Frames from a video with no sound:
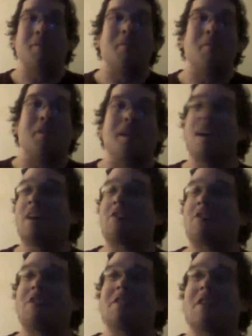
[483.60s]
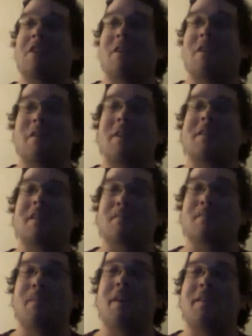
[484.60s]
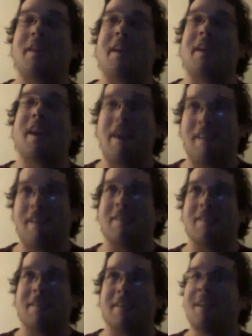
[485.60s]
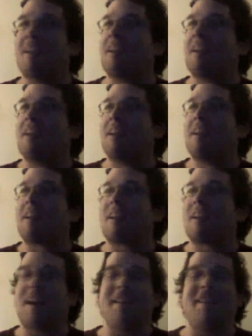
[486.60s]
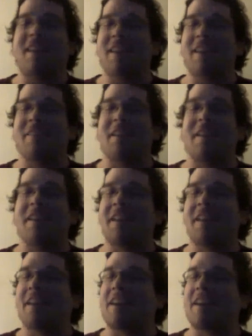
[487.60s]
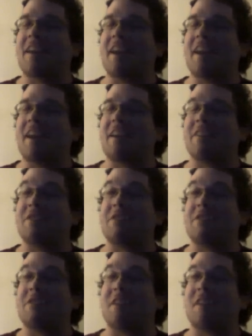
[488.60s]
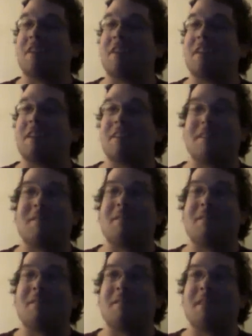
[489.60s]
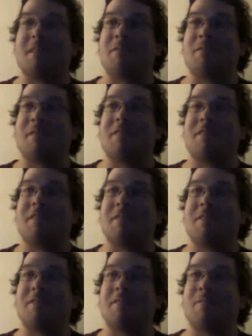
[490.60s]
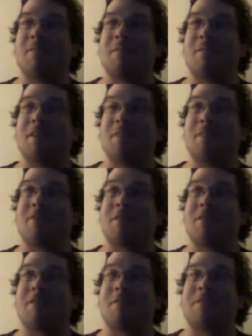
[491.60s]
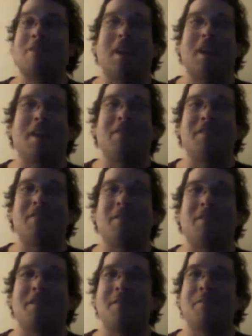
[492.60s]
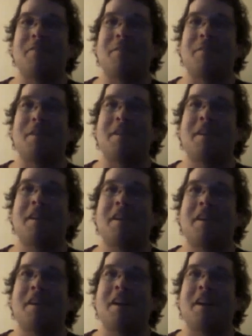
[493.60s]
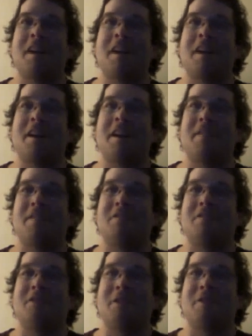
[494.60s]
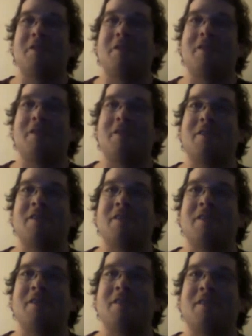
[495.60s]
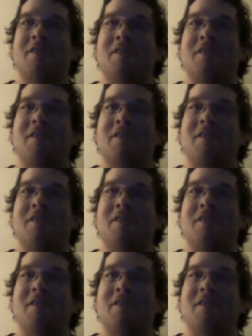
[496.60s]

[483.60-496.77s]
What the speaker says: movie, she's always the best character. God damn it. Like, and she definitely steals the movie, especially the first half of this fucking movie. We're showing her